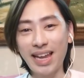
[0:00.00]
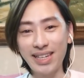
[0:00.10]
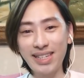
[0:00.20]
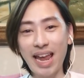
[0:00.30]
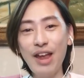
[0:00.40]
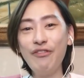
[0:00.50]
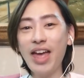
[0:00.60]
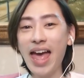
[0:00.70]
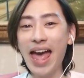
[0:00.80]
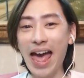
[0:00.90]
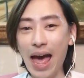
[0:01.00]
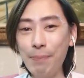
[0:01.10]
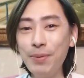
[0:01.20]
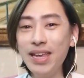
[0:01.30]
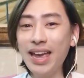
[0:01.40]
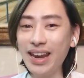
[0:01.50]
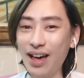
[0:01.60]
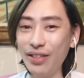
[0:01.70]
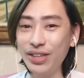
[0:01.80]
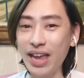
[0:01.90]
Stay safe, happy and
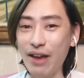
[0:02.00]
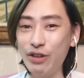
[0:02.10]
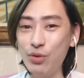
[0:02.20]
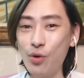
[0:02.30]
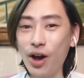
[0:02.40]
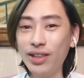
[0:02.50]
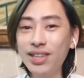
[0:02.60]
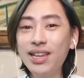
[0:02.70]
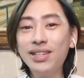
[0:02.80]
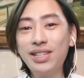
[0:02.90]
healthy everyone.